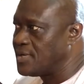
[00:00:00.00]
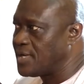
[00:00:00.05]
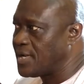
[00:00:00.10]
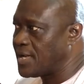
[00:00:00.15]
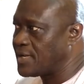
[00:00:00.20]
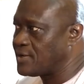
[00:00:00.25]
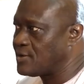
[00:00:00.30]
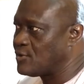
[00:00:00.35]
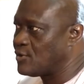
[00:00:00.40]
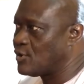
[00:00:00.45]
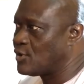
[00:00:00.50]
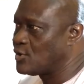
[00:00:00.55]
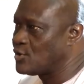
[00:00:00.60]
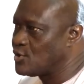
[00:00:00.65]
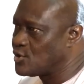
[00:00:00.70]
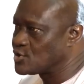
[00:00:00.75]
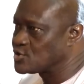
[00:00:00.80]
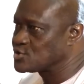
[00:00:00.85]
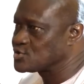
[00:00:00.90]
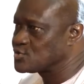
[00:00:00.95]
and all
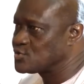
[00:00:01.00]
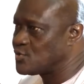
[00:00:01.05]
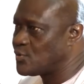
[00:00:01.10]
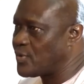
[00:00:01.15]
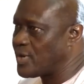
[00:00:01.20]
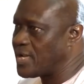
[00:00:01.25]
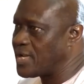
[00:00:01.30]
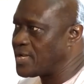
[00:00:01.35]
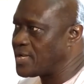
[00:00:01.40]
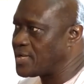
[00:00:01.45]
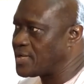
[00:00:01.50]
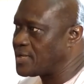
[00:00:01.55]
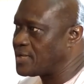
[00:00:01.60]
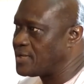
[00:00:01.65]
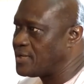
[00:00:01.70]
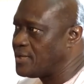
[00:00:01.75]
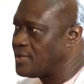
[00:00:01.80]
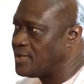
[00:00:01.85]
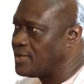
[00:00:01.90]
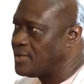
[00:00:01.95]
those were
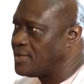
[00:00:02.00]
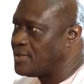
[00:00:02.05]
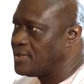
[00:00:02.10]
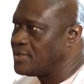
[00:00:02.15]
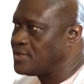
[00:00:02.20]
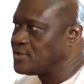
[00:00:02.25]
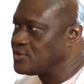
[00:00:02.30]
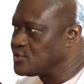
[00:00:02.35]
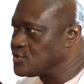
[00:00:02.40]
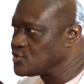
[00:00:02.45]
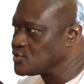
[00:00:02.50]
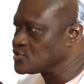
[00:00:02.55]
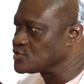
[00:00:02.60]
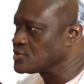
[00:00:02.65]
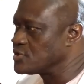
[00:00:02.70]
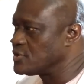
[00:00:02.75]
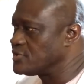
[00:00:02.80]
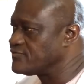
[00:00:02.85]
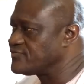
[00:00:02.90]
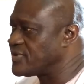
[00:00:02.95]
induced.
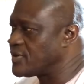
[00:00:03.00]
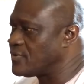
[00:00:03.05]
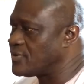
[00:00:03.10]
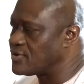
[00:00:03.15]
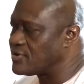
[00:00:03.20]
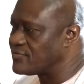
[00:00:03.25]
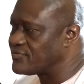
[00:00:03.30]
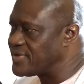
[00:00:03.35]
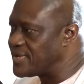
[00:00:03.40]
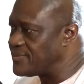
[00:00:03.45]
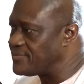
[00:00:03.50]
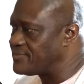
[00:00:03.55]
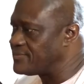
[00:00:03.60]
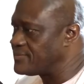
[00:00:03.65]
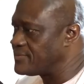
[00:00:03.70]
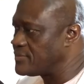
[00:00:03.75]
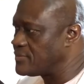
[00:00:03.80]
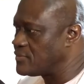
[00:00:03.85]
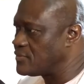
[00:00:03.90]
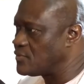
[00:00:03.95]
In fact, one of them
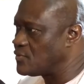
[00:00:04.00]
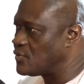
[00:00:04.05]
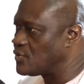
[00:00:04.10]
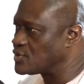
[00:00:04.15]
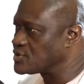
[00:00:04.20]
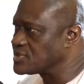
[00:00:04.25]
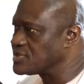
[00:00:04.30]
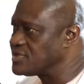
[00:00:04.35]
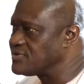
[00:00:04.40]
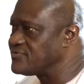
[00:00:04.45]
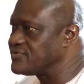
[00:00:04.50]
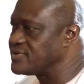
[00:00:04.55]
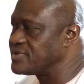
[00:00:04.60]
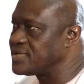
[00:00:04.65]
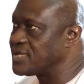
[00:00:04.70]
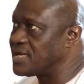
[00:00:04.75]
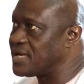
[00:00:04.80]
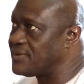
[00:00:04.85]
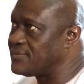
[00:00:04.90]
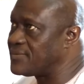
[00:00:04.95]
was even
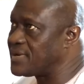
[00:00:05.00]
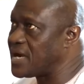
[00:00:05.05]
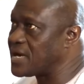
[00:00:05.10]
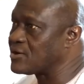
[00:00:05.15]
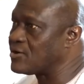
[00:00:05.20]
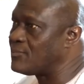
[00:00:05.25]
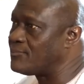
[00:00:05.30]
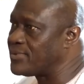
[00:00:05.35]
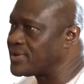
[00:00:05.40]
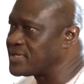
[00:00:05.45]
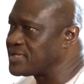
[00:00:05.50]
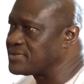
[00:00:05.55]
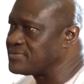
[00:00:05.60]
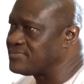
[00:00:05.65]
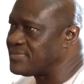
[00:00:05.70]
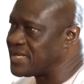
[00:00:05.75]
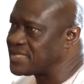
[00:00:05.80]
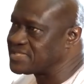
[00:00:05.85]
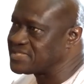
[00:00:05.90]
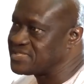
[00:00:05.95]
accompanied
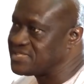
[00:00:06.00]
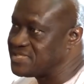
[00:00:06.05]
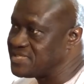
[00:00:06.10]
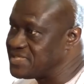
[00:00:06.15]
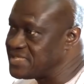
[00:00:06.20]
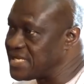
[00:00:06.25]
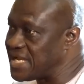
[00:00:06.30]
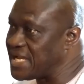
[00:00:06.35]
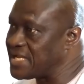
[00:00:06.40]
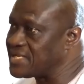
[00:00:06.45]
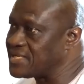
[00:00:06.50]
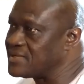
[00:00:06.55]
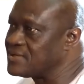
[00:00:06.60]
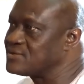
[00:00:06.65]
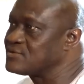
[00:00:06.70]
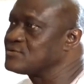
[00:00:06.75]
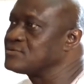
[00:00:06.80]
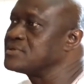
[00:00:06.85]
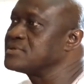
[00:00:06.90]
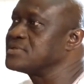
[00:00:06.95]
by Sidi Njai
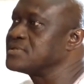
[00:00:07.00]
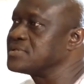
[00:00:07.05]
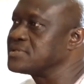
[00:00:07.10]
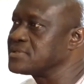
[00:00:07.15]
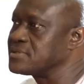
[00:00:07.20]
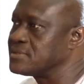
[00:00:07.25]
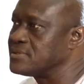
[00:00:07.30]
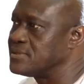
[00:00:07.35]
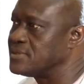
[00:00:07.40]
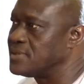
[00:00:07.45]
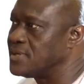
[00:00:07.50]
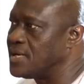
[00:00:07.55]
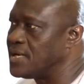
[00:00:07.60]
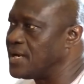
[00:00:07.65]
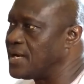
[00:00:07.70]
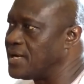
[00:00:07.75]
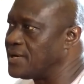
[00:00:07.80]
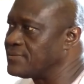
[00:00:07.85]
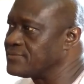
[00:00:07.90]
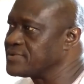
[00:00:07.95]
to the
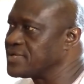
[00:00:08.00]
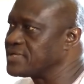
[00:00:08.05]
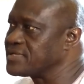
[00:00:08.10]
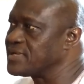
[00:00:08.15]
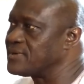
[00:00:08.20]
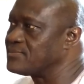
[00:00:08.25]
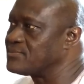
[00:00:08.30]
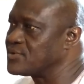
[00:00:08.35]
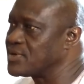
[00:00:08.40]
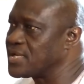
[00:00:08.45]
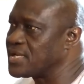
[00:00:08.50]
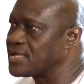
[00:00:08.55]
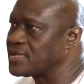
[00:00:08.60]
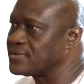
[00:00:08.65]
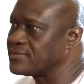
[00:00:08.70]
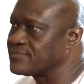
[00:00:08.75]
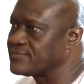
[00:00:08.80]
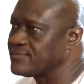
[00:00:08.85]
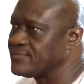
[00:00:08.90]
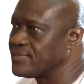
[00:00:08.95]
Janjambure
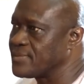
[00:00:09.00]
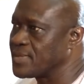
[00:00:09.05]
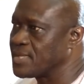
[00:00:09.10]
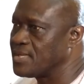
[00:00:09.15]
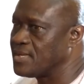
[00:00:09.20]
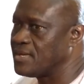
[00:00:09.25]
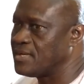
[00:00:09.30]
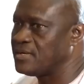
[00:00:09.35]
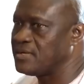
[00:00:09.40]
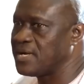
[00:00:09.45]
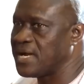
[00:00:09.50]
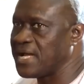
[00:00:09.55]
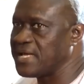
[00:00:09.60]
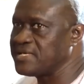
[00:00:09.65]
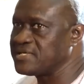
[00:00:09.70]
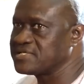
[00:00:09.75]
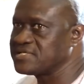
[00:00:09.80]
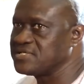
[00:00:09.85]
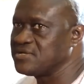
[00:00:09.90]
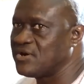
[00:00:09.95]

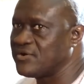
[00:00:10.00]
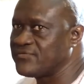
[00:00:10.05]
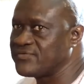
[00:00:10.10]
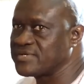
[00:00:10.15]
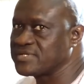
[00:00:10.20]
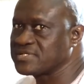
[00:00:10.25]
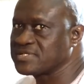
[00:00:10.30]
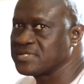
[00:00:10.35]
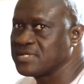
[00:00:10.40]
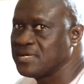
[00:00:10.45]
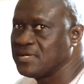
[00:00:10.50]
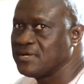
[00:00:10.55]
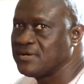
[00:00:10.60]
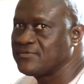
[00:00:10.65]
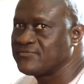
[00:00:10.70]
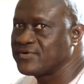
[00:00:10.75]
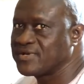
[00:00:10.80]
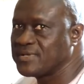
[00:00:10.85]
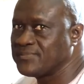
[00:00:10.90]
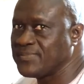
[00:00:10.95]
IEC office
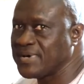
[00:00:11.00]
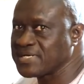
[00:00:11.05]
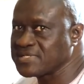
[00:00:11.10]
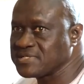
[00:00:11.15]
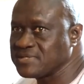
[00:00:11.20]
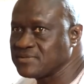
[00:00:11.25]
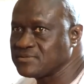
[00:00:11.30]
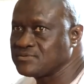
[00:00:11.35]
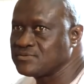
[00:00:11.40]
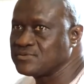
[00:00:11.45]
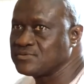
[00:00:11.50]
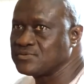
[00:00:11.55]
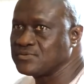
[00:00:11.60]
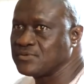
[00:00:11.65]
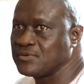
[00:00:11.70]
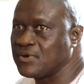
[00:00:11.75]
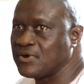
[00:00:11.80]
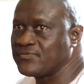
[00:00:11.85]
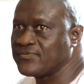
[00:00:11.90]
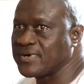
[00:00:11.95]
for the person
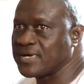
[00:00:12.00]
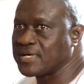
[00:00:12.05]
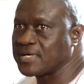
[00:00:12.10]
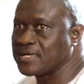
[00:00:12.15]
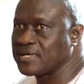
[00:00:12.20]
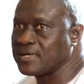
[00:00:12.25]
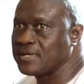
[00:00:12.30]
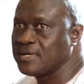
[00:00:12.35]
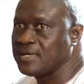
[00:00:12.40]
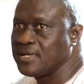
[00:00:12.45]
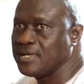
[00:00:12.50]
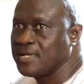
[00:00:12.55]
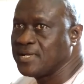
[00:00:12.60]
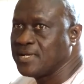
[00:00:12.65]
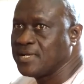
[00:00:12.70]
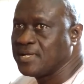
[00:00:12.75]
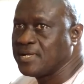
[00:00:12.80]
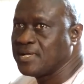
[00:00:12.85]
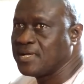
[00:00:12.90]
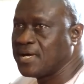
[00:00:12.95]
to offer
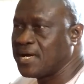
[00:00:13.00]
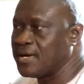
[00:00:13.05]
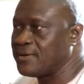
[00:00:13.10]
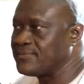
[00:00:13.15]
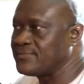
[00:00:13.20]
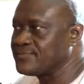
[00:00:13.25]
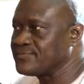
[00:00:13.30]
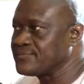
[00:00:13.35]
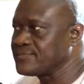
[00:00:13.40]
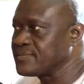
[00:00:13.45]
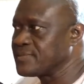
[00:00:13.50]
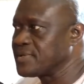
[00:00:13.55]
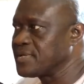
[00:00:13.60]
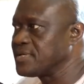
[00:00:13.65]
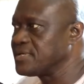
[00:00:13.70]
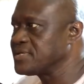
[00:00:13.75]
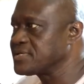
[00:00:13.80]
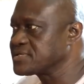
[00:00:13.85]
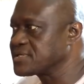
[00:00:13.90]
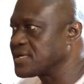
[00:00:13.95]

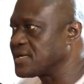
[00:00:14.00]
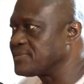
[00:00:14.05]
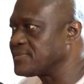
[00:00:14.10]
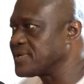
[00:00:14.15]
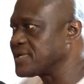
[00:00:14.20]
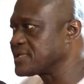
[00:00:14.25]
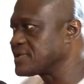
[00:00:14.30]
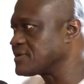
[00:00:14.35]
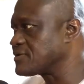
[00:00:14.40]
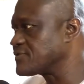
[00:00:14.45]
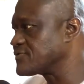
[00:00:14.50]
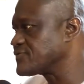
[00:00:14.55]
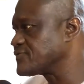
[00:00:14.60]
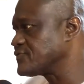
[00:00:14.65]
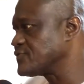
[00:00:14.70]
his letter of